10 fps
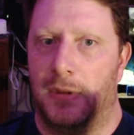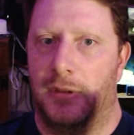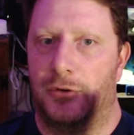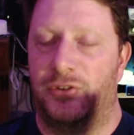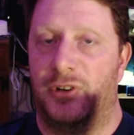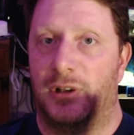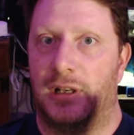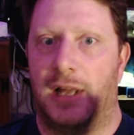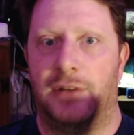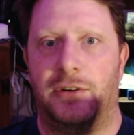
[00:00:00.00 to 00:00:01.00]
There's still a
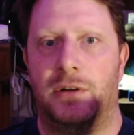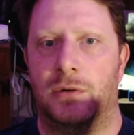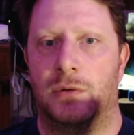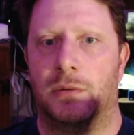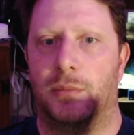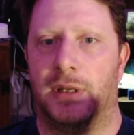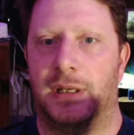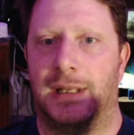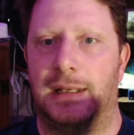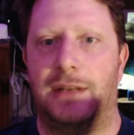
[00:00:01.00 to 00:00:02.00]
lot to do, but
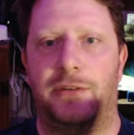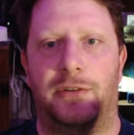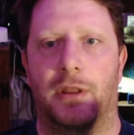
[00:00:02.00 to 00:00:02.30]
at least